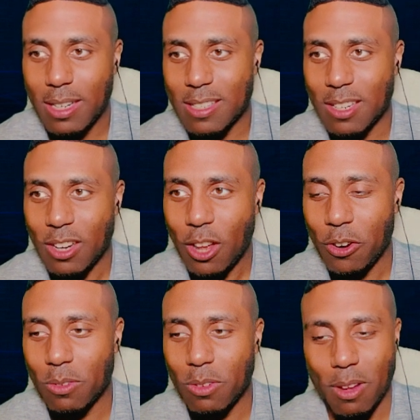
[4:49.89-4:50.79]
There's
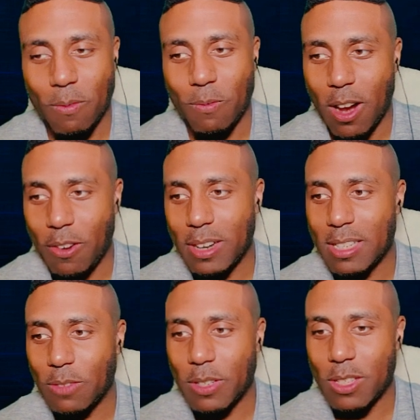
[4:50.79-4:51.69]
another variant
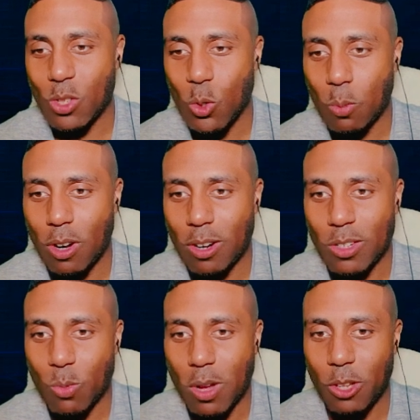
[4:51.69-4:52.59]
of it, super rare
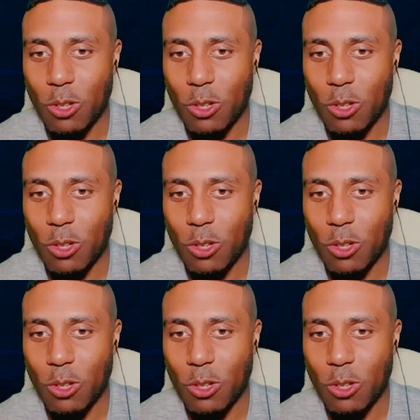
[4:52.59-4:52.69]
as well.